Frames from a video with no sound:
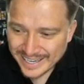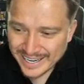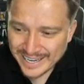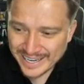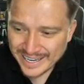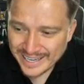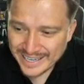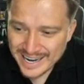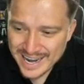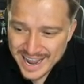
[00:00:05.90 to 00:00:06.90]

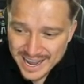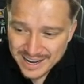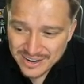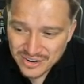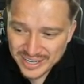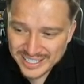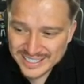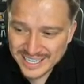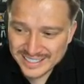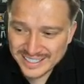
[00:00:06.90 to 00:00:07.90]
and now
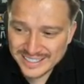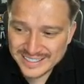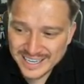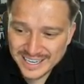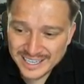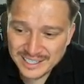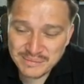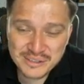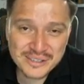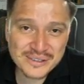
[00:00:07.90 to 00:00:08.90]
it's actually
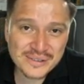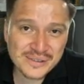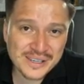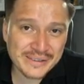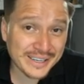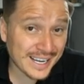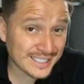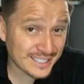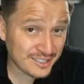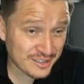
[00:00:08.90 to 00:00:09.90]
time to give you
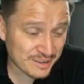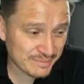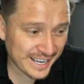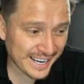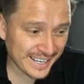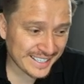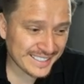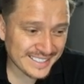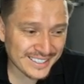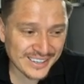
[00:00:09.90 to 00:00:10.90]
guys a new update.
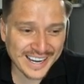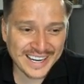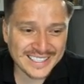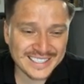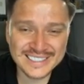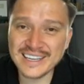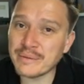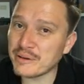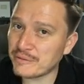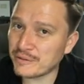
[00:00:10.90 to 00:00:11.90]
Okay, this is
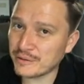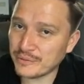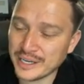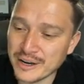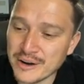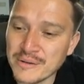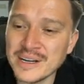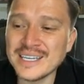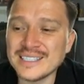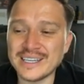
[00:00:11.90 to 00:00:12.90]
gonna be a fun
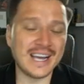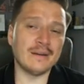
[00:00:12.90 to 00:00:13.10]
video. So